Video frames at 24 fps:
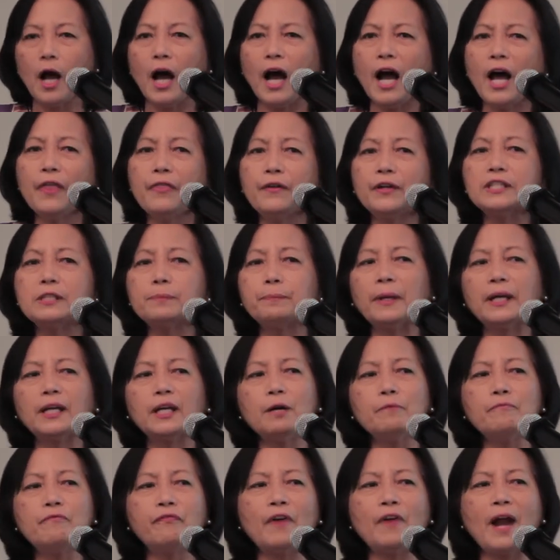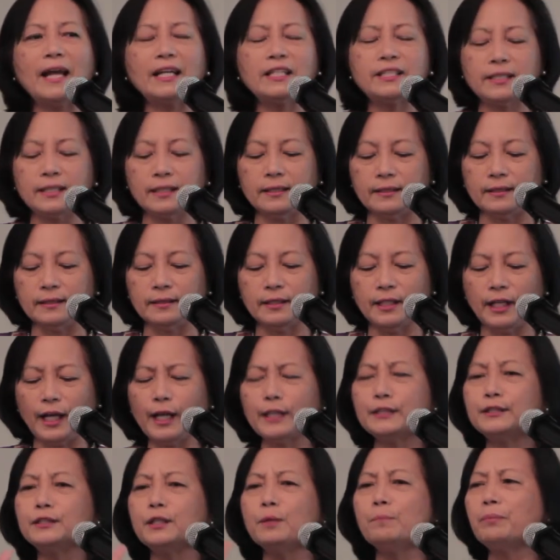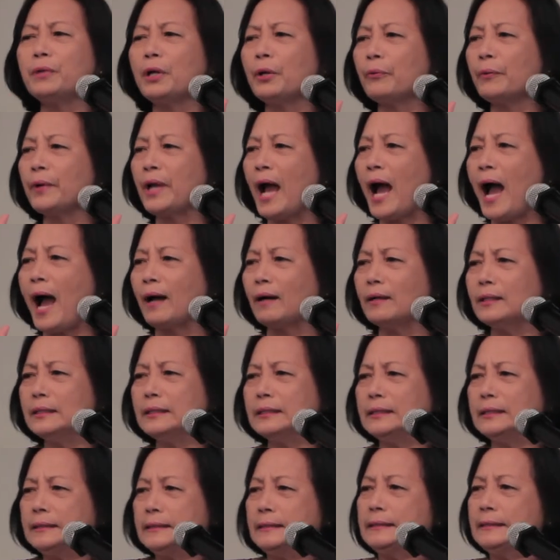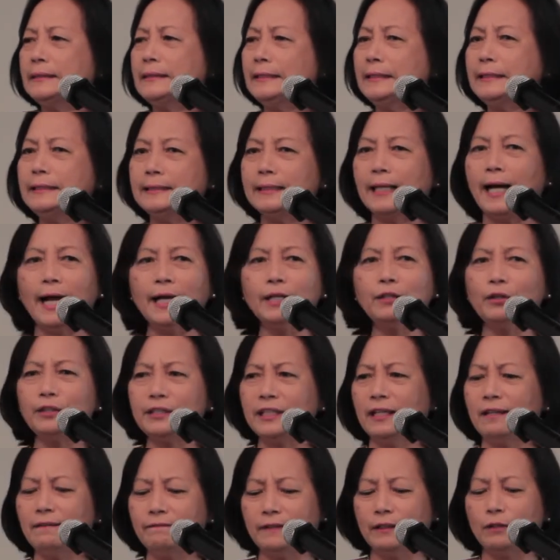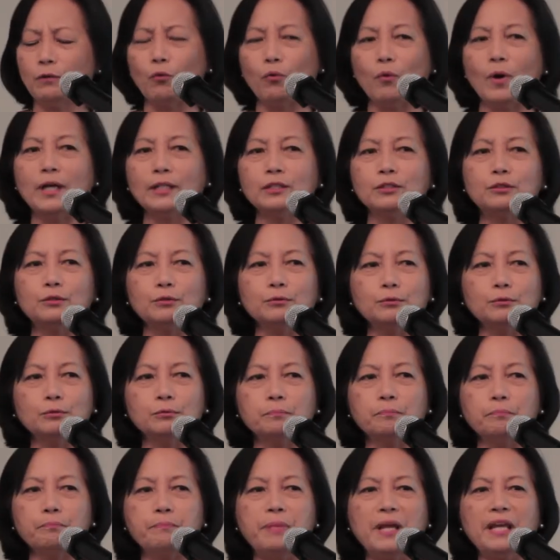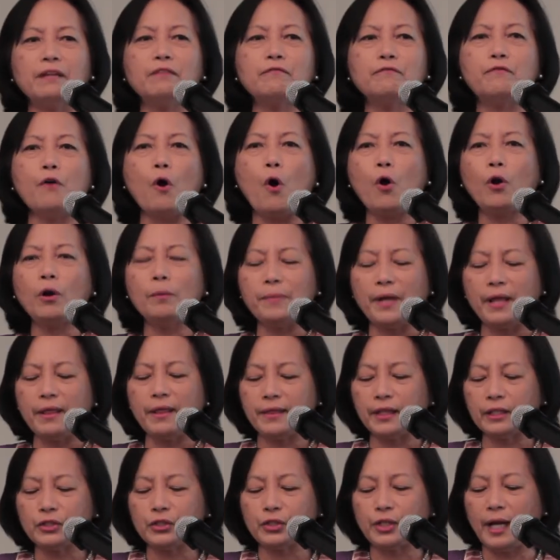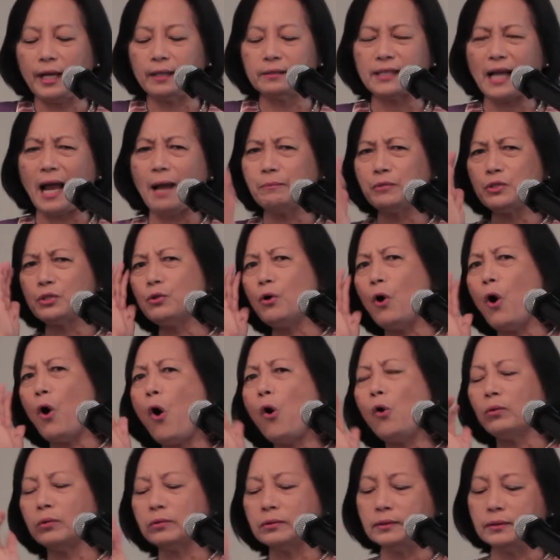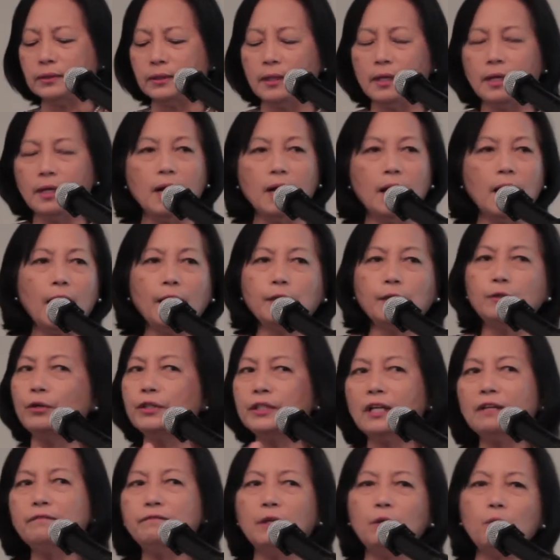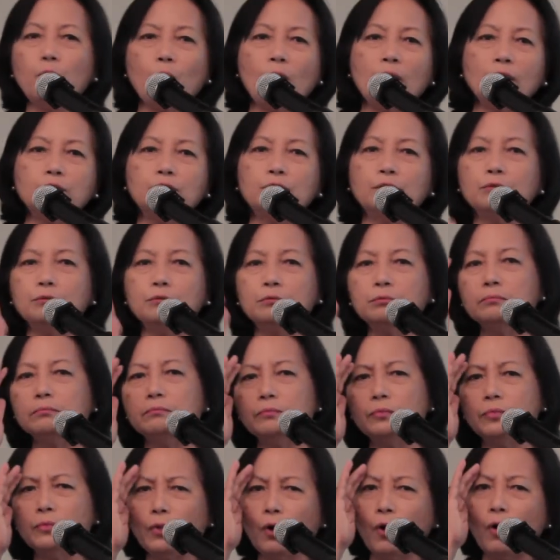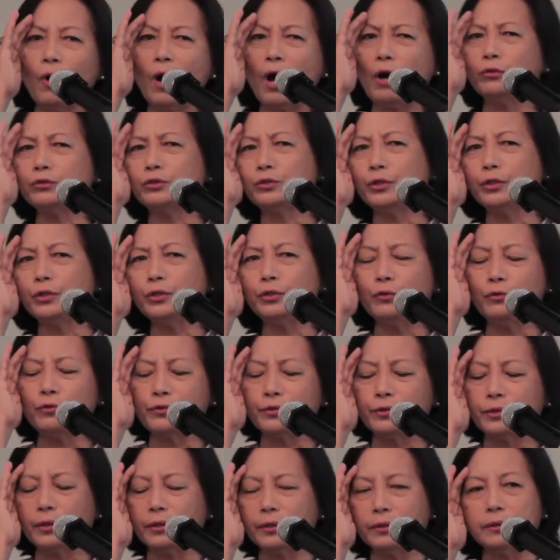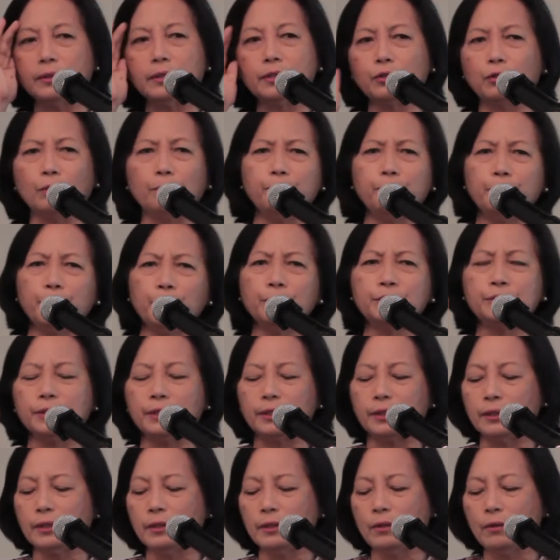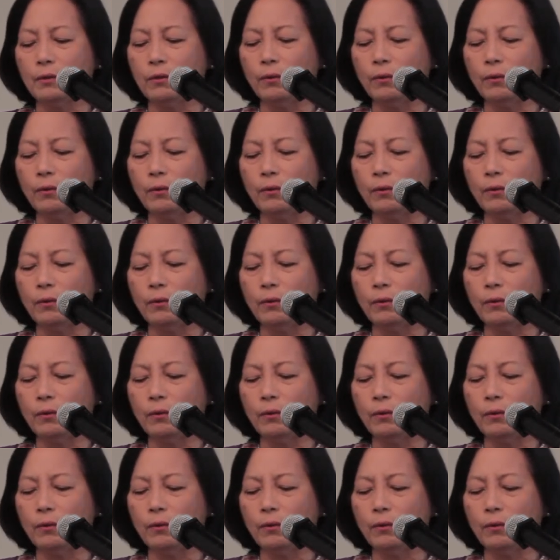Others become frightened and simply react, really, I don't even want to be involved in the change. I'm too old. I don't even want to know how to use the computer